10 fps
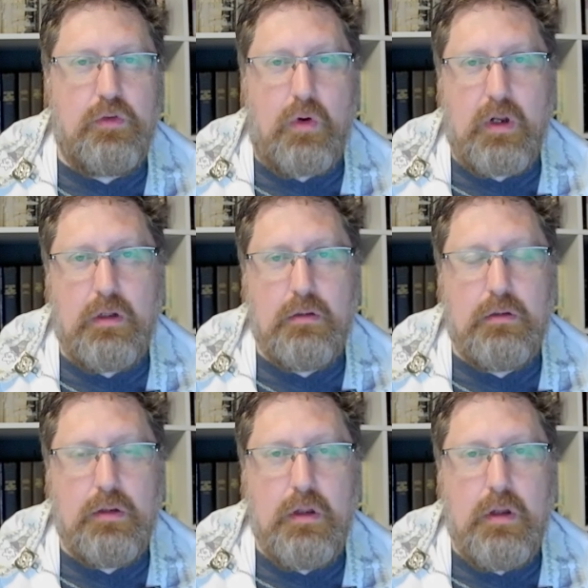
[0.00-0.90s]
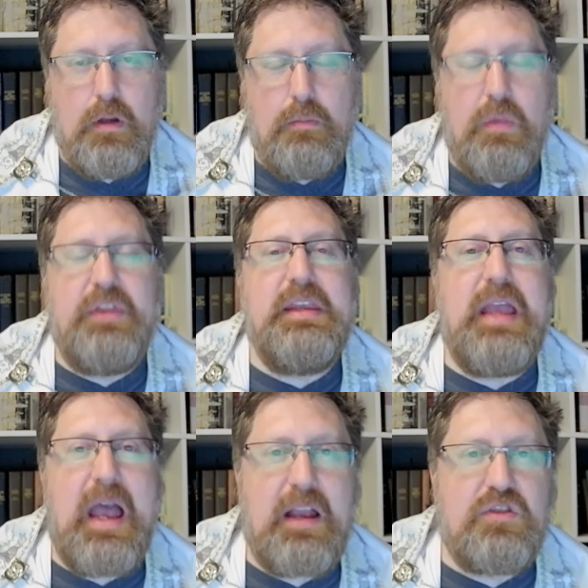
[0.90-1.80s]
Torah, but the
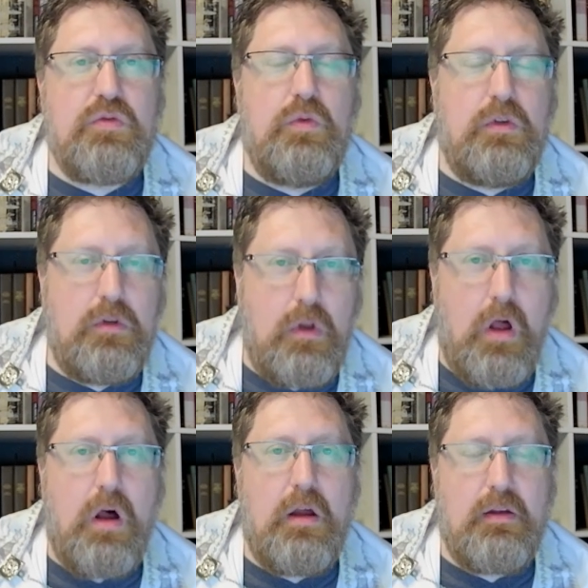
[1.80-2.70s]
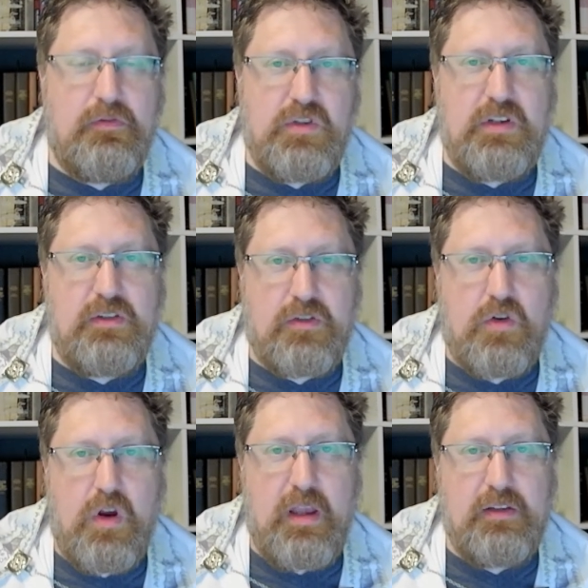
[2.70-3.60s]
actual law of Jesus
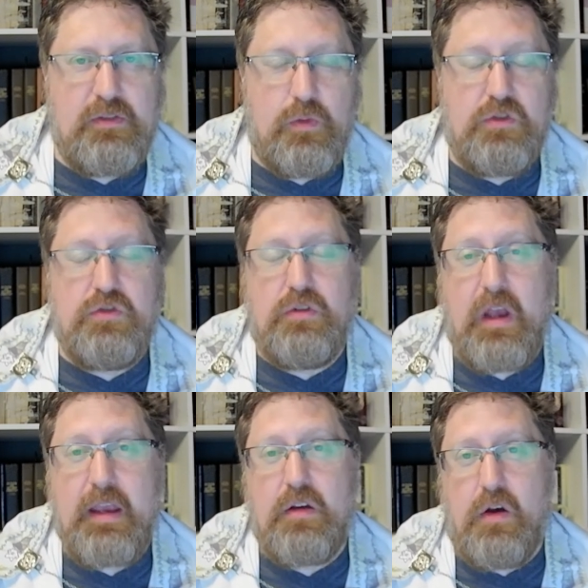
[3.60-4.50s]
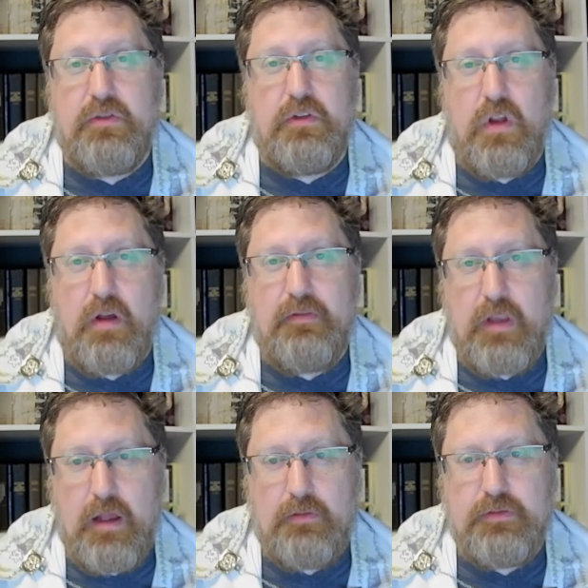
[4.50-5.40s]
Christ, which I call the law of
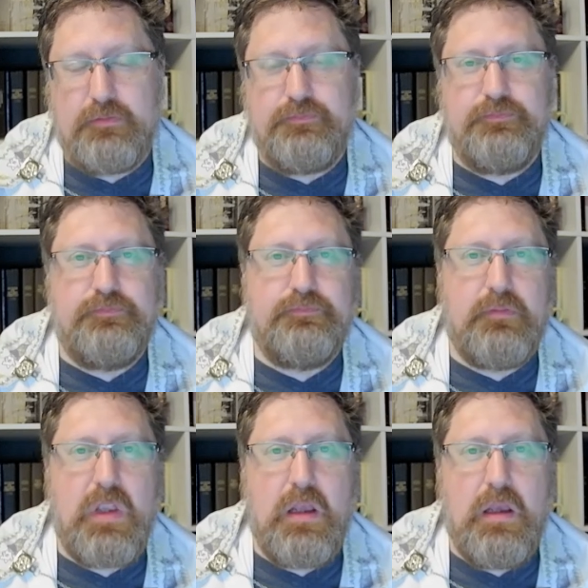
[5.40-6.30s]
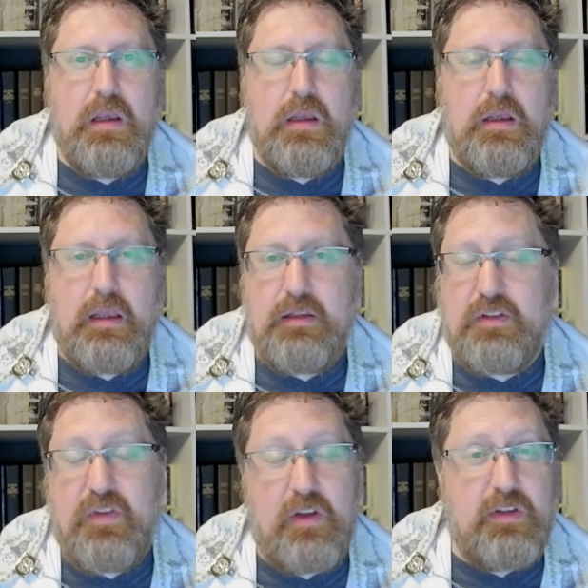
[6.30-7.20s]
love. And its
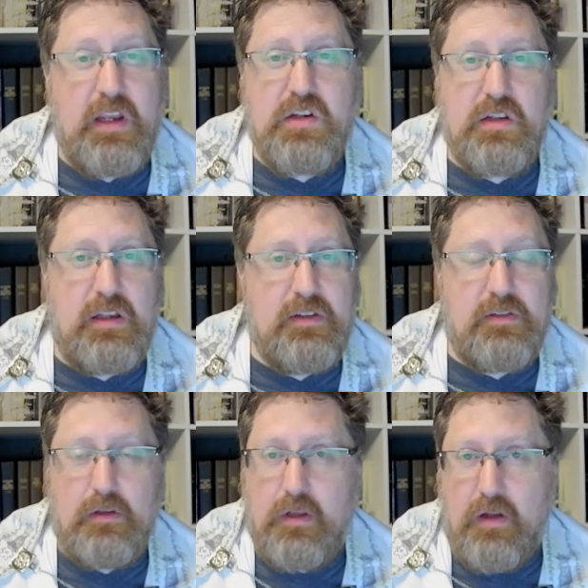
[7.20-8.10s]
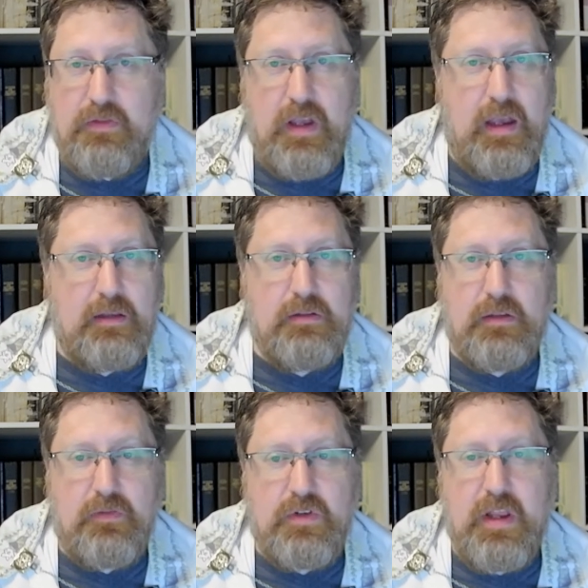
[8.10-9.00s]
foundation is love God,
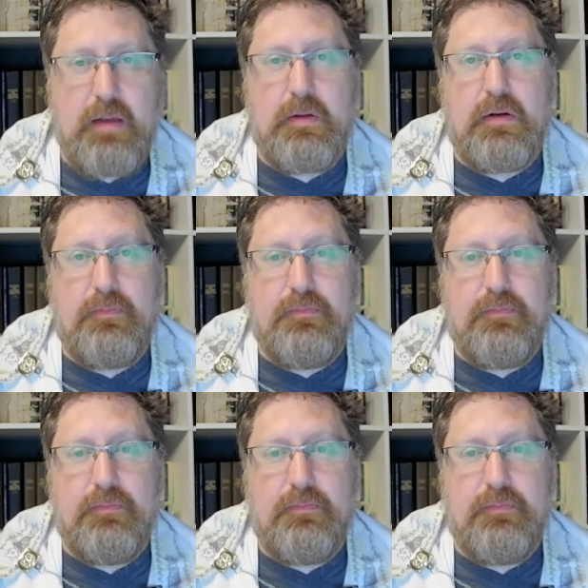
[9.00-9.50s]
love your neighbor.